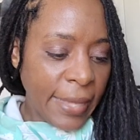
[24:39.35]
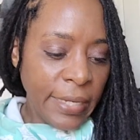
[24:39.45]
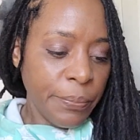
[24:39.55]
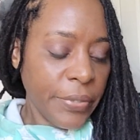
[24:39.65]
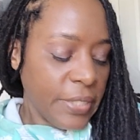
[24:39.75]

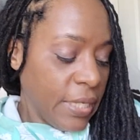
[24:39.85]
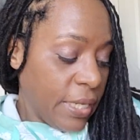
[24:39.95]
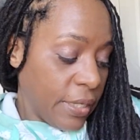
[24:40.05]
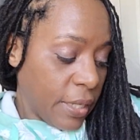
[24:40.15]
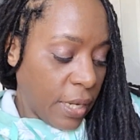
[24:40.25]
didn't print it
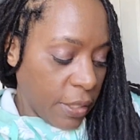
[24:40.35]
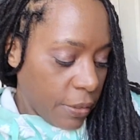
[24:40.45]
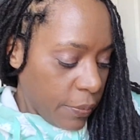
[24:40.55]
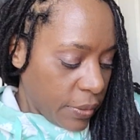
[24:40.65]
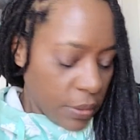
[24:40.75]
in
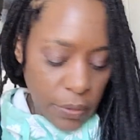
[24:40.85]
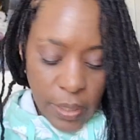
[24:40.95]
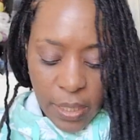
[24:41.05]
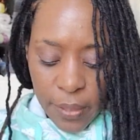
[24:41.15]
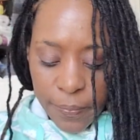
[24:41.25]
color, which is
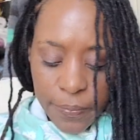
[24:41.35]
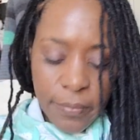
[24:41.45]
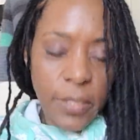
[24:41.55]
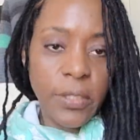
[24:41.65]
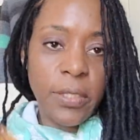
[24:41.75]
okay
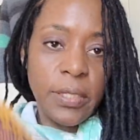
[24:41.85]
because you